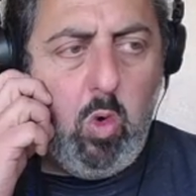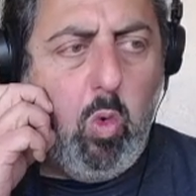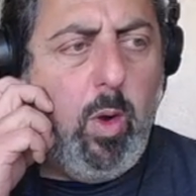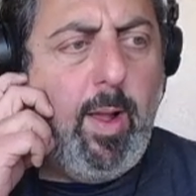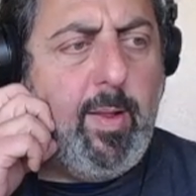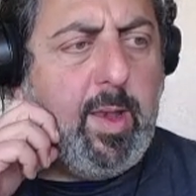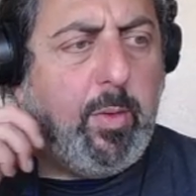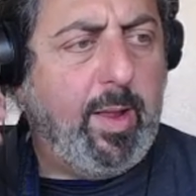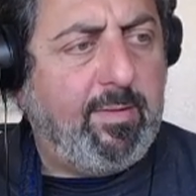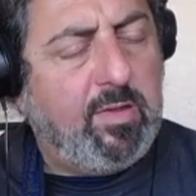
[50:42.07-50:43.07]
Well,
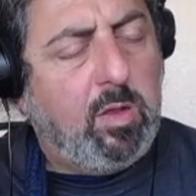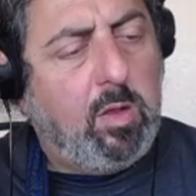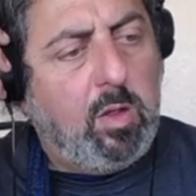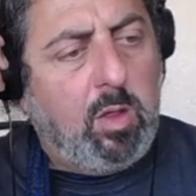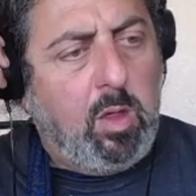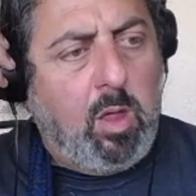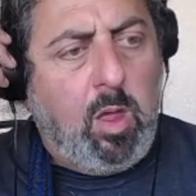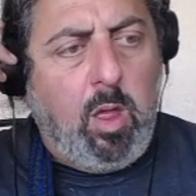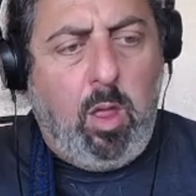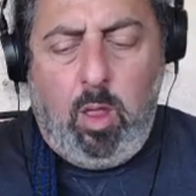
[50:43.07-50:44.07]
anyways,
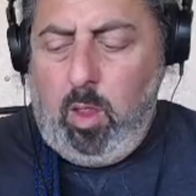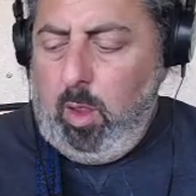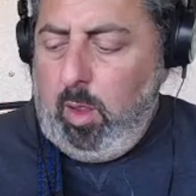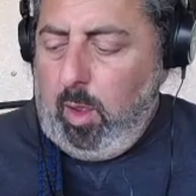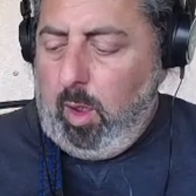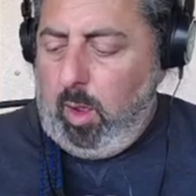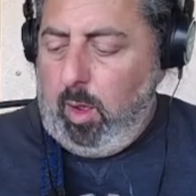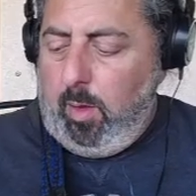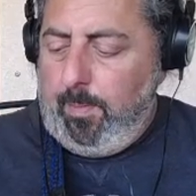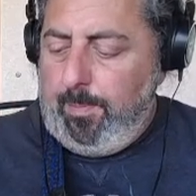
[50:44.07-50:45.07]

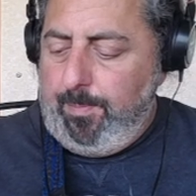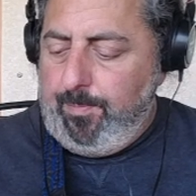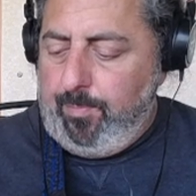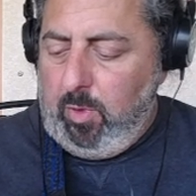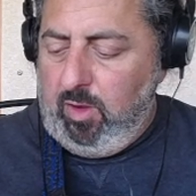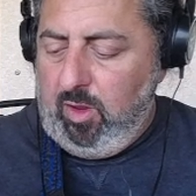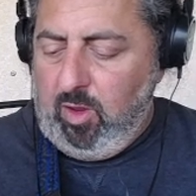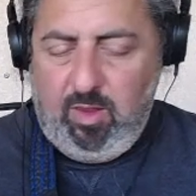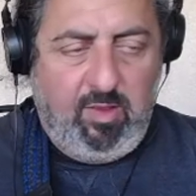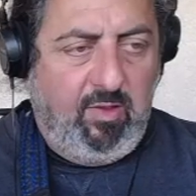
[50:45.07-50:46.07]
then you
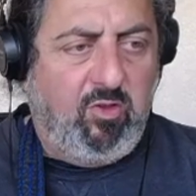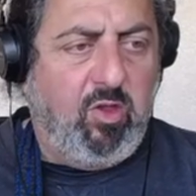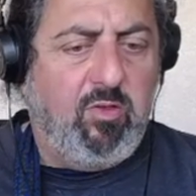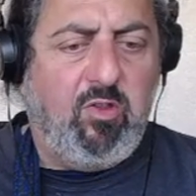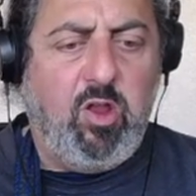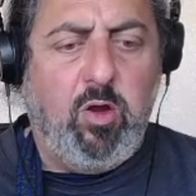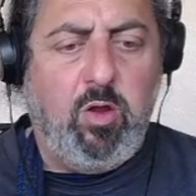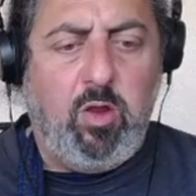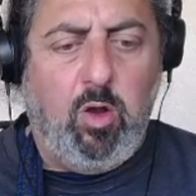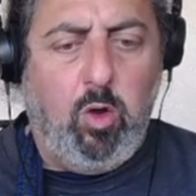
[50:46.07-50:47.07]
can, as you
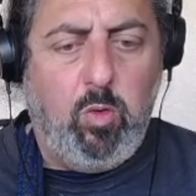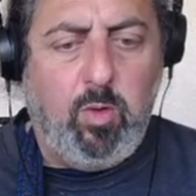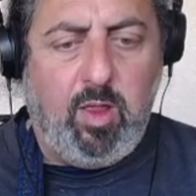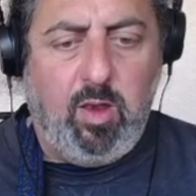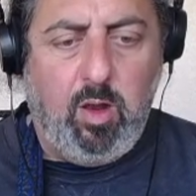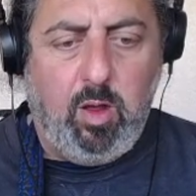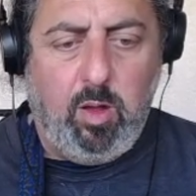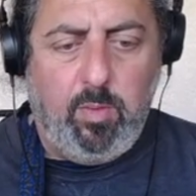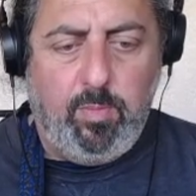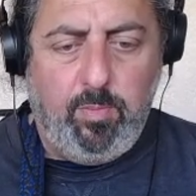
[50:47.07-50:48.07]
heard, you
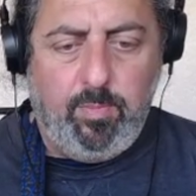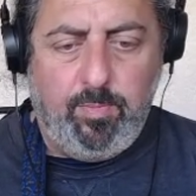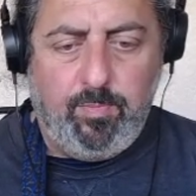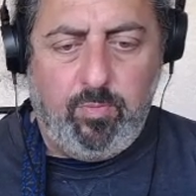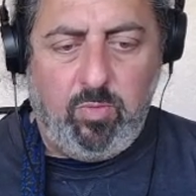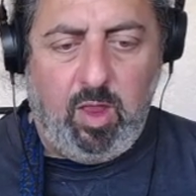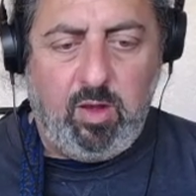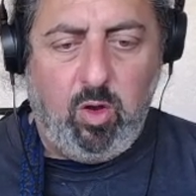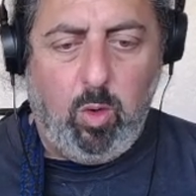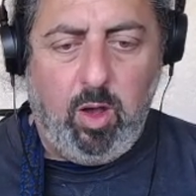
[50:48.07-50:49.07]
can then
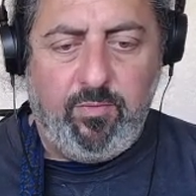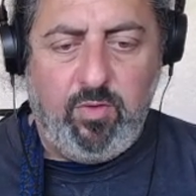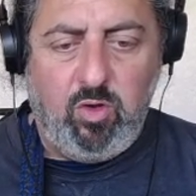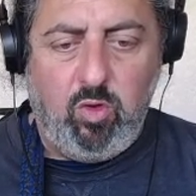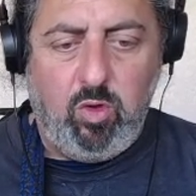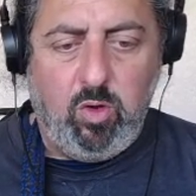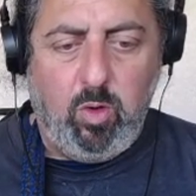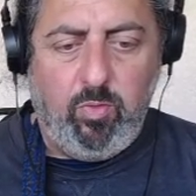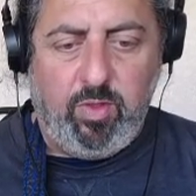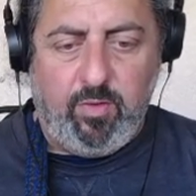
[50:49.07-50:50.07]
go off and do your
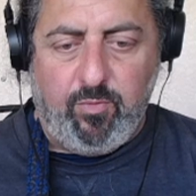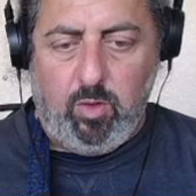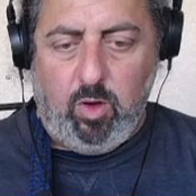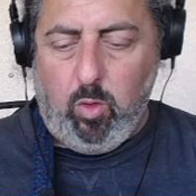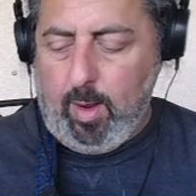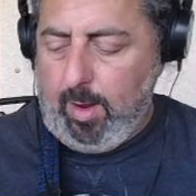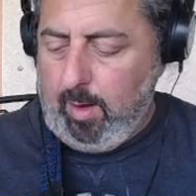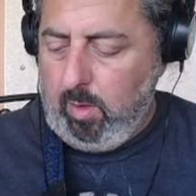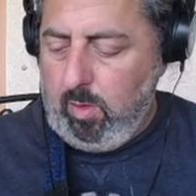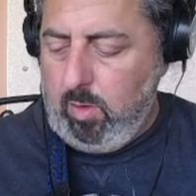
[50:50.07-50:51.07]
own thing for a little while.